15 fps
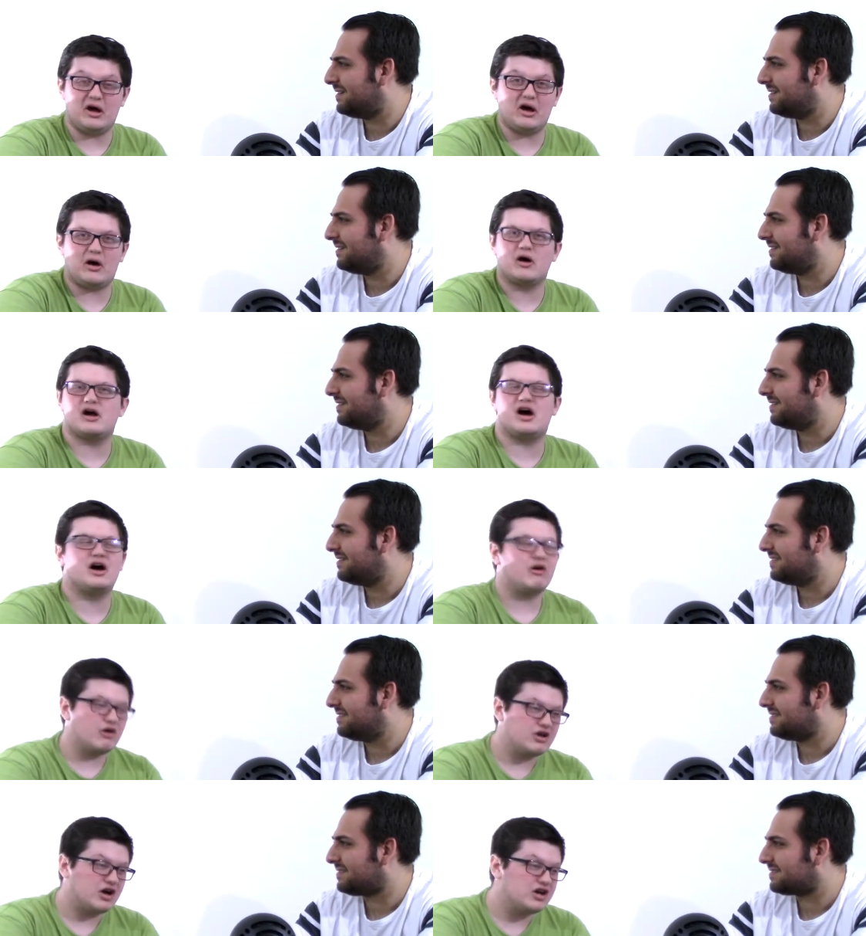Speaker 1: on,
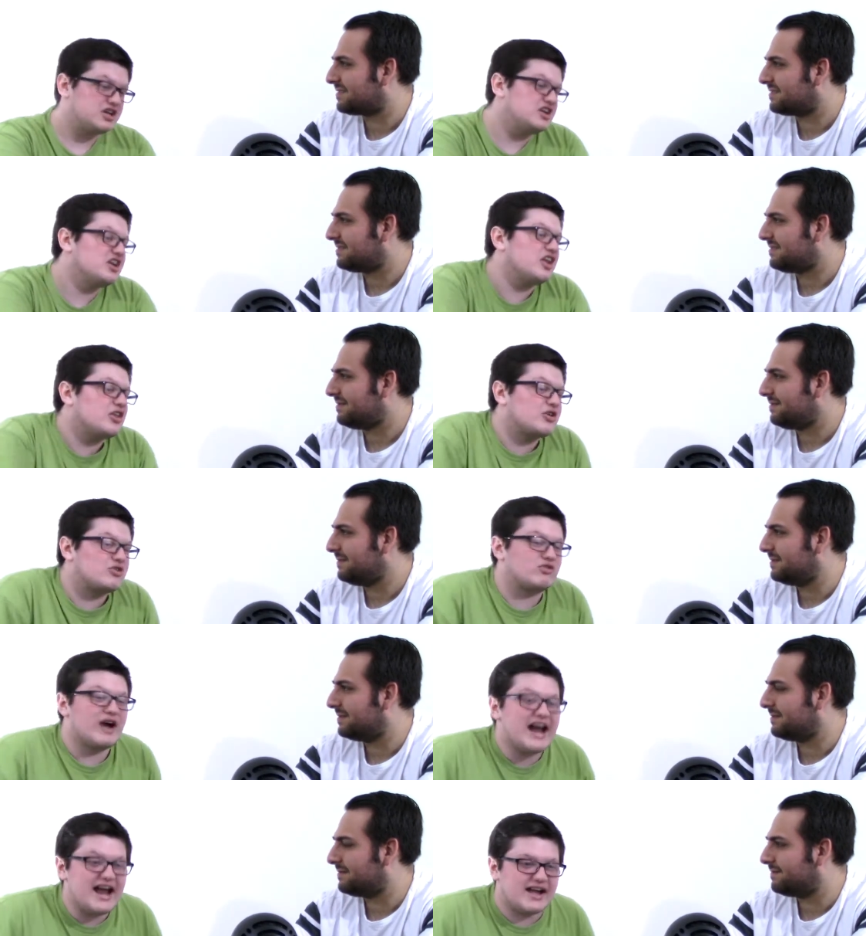on, on another
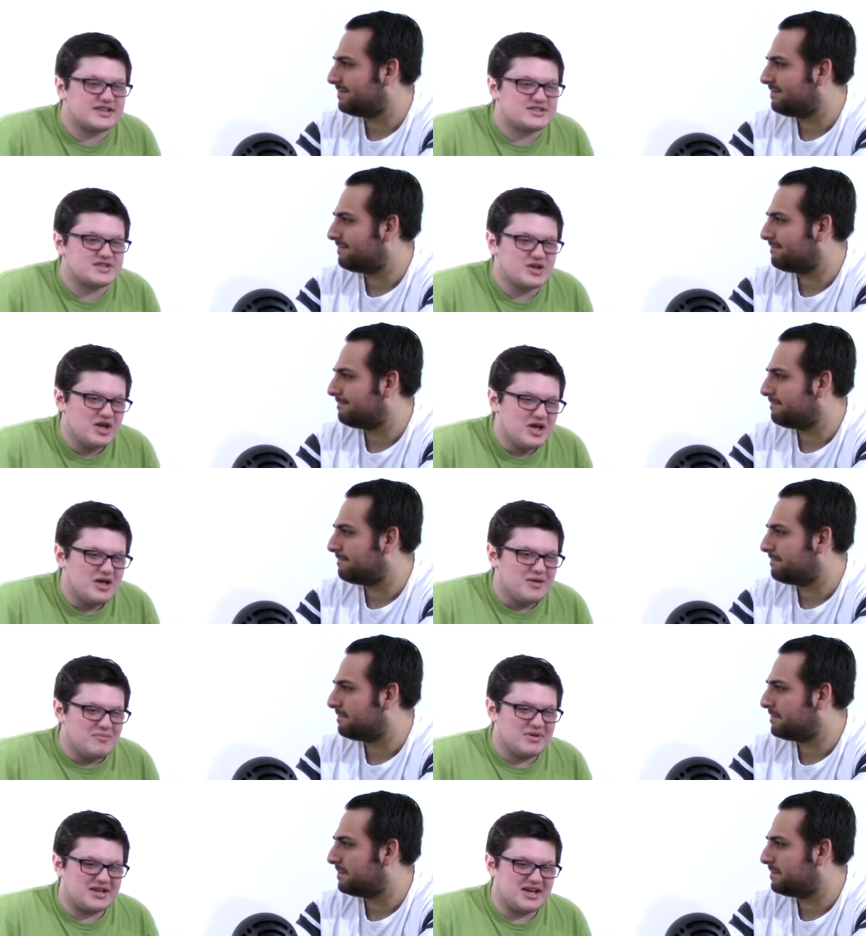rant
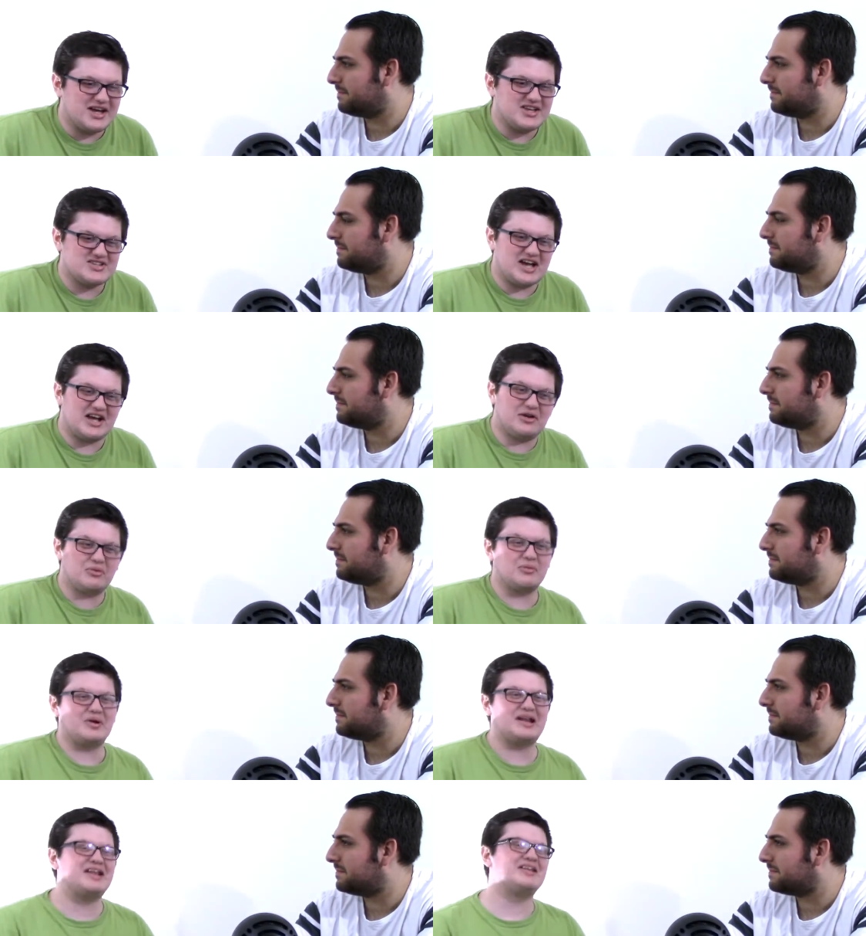because I
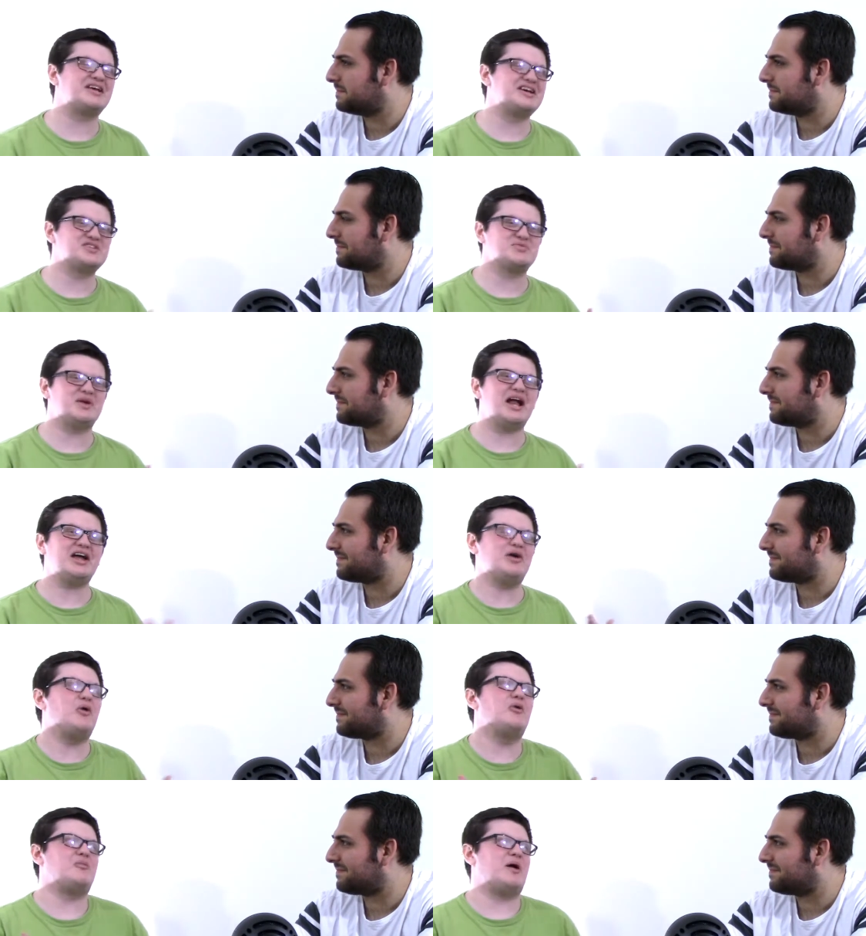don't want because when I
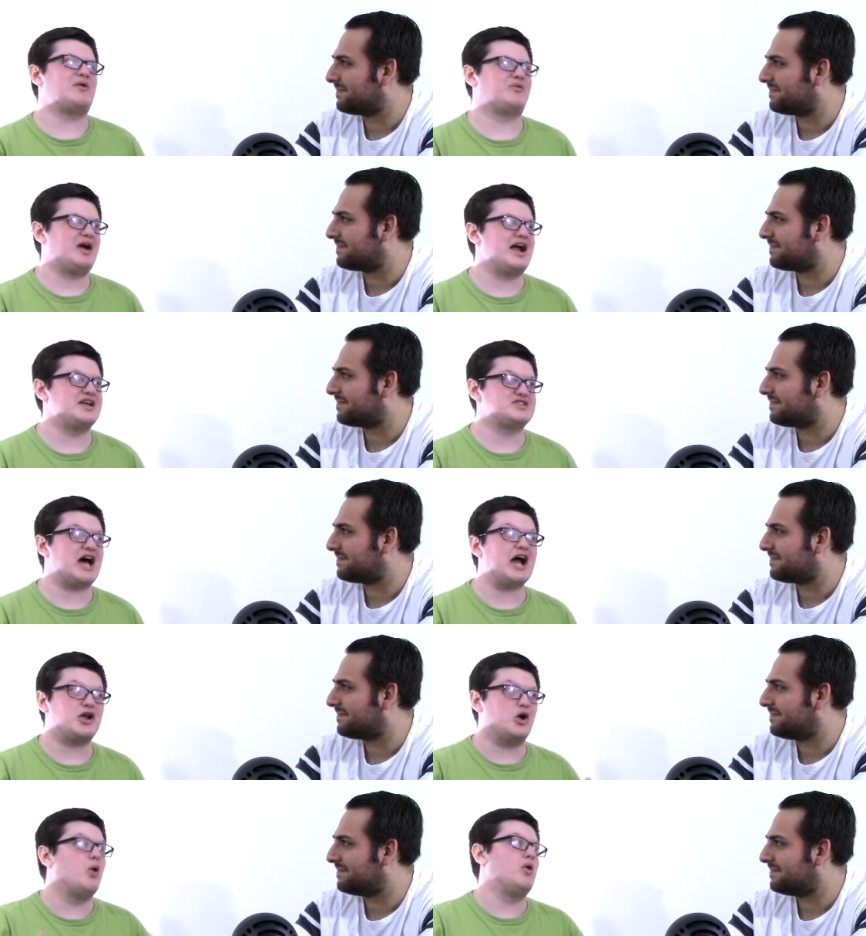go on my rants,
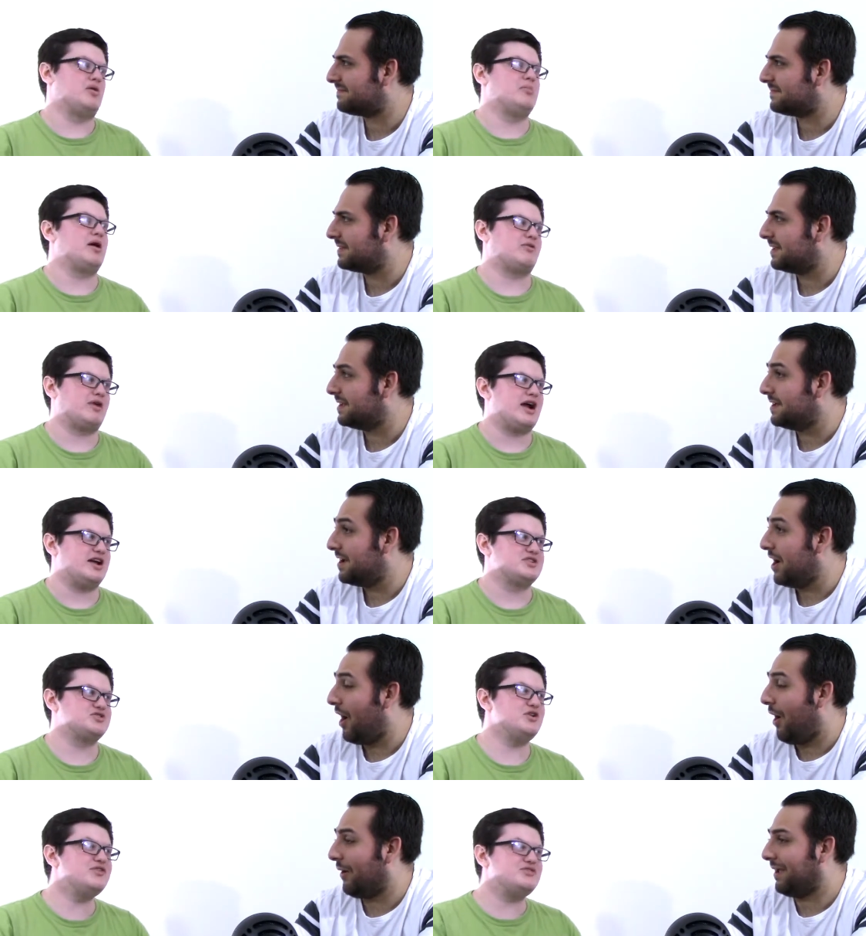I go on my
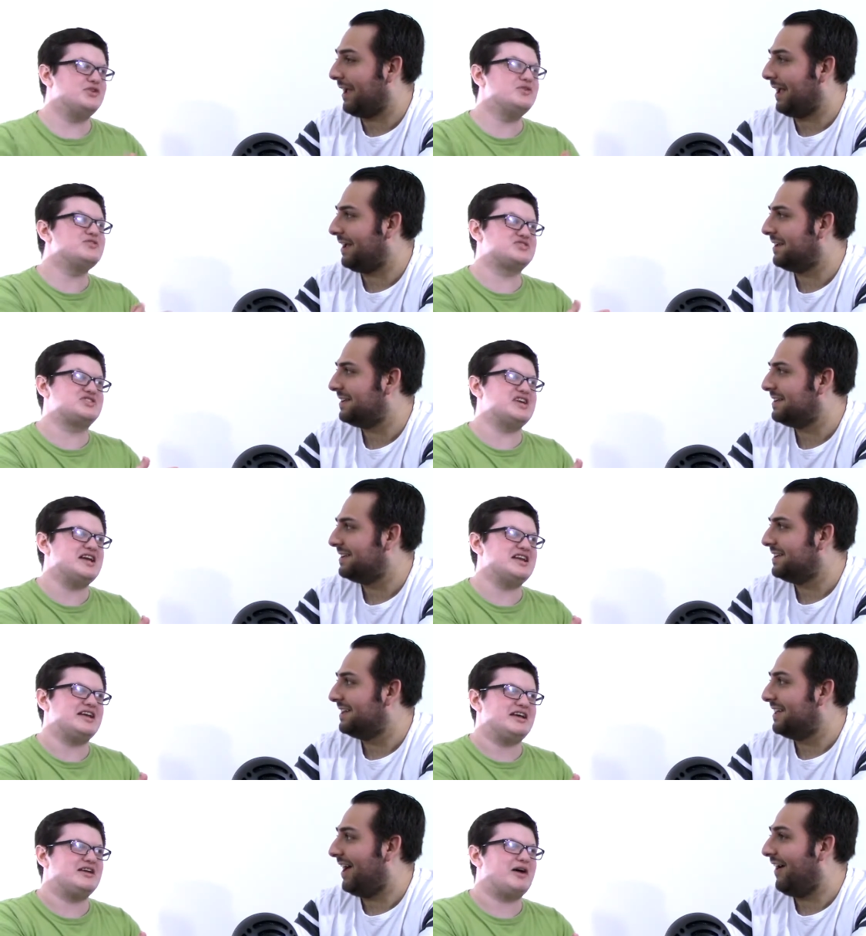rants. You, oh, you've
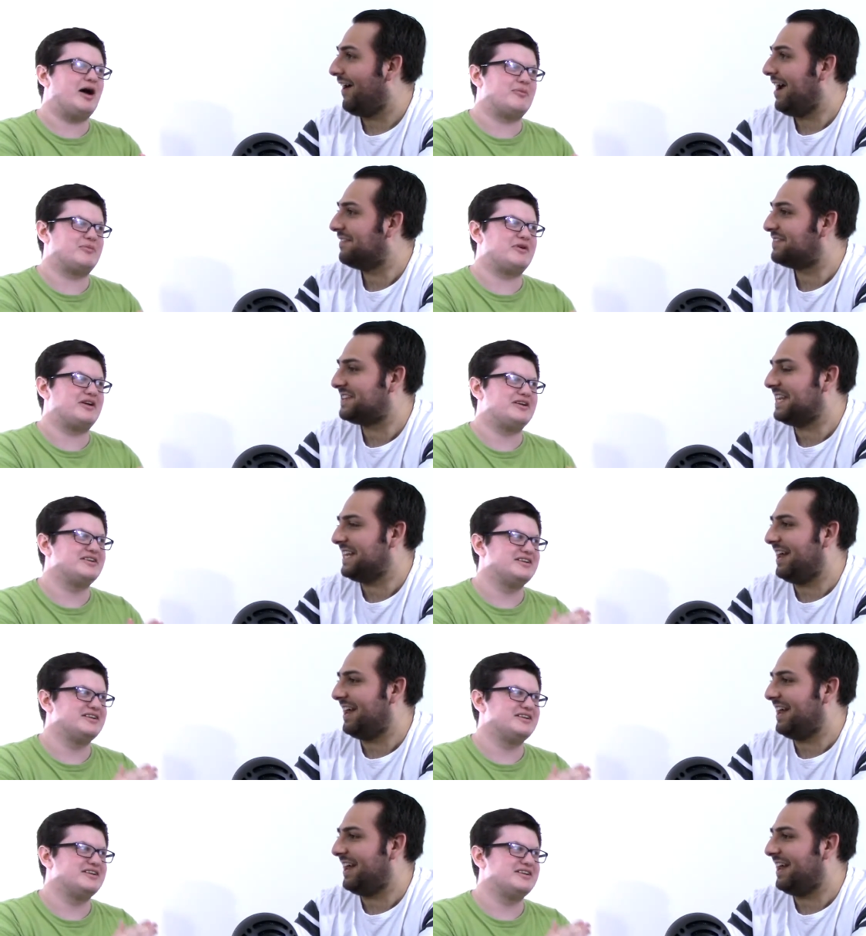seen it. Oh, I've seen it.